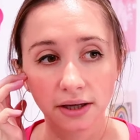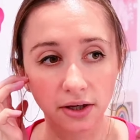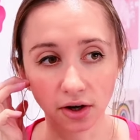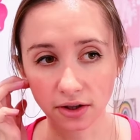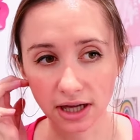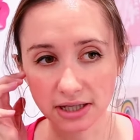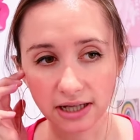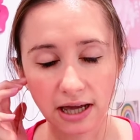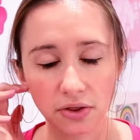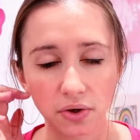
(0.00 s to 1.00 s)
get all that
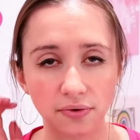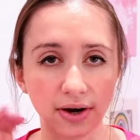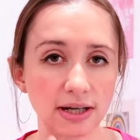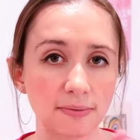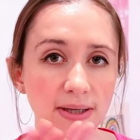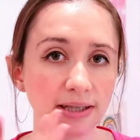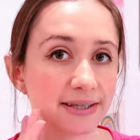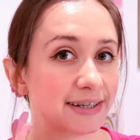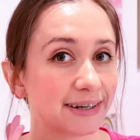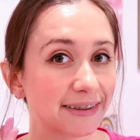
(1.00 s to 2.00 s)
together and ready to be
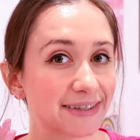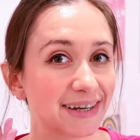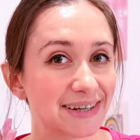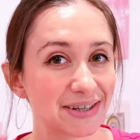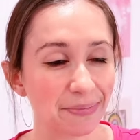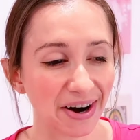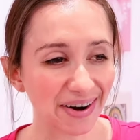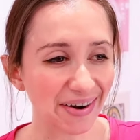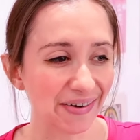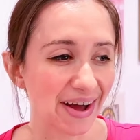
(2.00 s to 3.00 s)
listed on the site
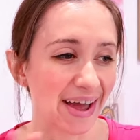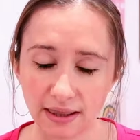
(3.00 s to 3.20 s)
tomorrow.